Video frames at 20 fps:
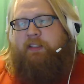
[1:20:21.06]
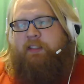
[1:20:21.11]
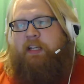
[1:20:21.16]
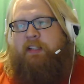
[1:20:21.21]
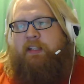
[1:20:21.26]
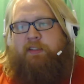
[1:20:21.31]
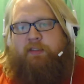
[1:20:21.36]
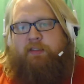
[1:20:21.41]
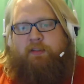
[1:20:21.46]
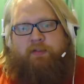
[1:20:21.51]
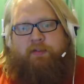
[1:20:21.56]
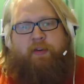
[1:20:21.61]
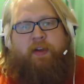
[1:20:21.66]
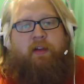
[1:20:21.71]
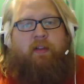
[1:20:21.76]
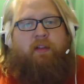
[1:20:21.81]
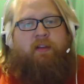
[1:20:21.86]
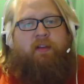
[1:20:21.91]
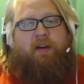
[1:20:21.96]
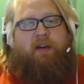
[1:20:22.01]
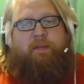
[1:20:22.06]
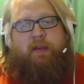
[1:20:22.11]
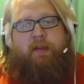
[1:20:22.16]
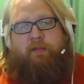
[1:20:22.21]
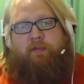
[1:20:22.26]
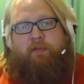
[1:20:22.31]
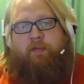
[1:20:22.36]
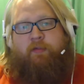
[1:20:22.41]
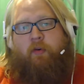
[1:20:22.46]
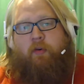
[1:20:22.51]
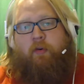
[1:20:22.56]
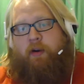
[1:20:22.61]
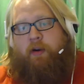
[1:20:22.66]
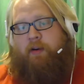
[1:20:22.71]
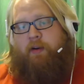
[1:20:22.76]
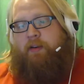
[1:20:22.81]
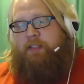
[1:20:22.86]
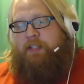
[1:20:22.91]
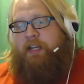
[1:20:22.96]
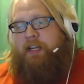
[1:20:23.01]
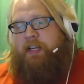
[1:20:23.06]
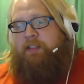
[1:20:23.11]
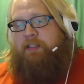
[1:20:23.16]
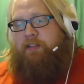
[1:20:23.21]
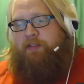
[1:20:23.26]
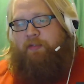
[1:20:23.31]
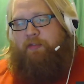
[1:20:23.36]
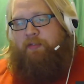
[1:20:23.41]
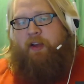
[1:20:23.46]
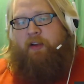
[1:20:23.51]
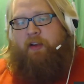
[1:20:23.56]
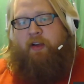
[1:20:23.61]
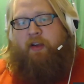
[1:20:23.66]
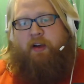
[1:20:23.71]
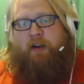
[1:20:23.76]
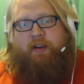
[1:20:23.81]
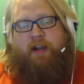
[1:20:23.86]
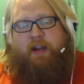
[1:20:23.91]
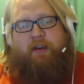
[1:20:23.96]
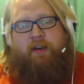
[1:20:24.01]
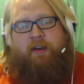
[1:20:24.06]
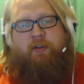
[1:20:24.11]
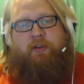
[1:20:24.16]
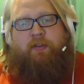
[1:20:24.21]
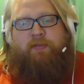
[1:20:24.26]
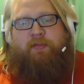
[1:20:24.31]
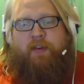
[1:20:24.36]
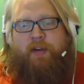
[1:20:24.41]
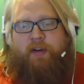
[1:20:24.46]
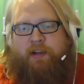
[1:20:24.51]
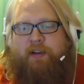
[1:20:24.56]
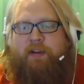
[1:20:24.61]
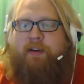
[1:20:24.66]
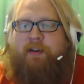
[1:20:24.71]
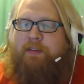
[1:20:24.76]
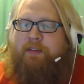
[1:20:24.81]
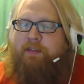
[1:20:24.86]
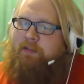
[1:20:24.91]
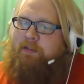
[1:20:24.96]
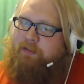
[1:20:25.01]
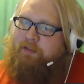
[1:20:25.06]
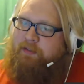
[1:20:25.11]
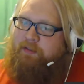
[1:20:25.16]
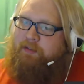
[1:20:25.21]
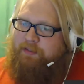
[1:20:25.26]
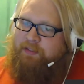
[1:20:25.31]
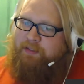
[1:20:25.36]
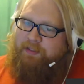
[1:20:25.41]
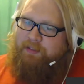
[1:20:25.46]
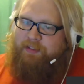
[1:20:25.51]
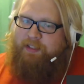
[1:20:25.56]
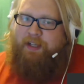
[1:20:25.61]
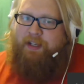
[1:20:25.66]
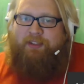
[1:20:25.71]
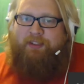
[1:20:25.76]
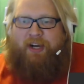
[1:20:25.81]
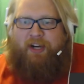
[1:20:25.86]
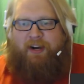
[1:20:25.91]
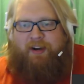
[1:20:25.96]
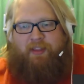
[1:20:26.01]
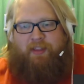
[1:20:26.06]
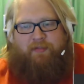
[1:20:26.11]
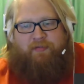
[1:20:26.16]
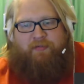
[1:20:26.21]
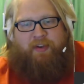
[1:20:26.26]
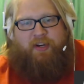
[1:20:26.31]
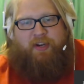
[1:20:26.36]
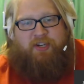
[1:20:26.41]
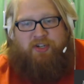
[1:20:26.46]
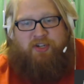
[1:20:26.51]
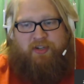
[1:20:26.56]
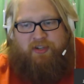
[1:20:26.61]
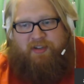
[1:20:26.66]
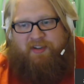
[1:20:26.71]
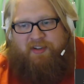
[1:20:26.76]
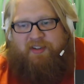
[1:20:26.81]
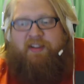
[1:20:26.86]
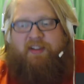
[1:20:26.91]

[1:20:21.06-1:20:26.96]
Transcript: Assassin's Fail. I meant Assassin's Fail, not unified, not entirely finished.